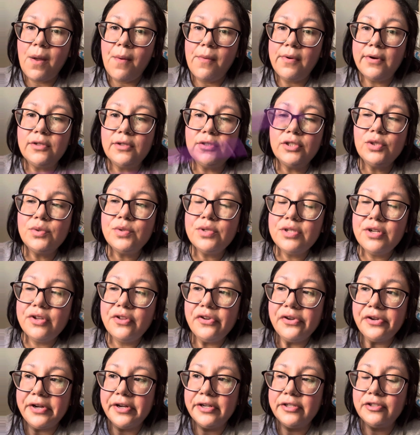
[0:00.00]
go to another
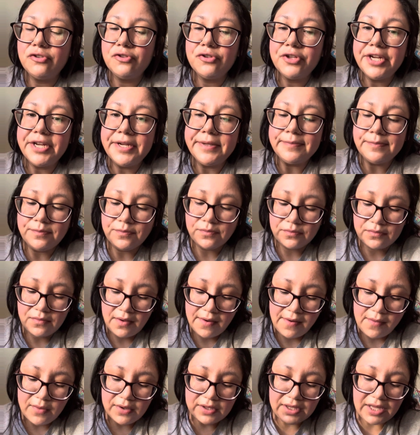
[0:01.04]
country
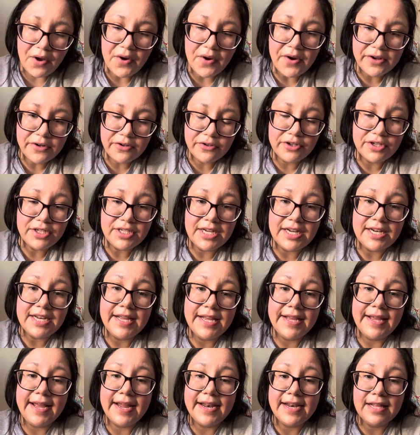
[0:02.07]
without understanding
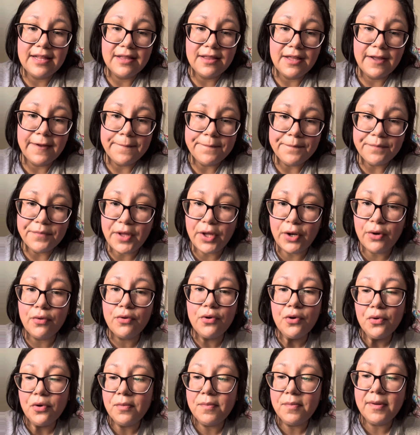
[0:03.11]
anything. They don't
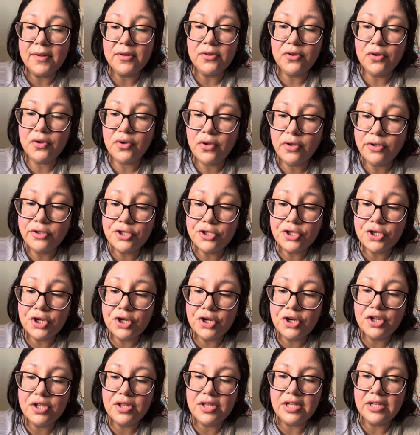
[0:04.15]
know about the
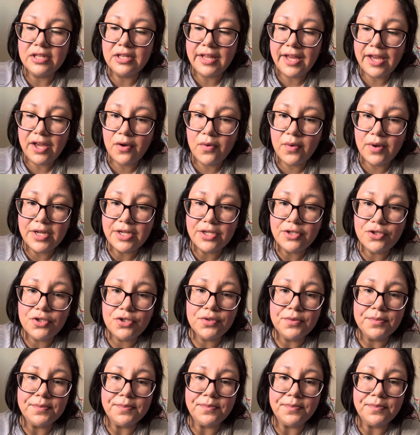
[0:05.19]
culture, the language,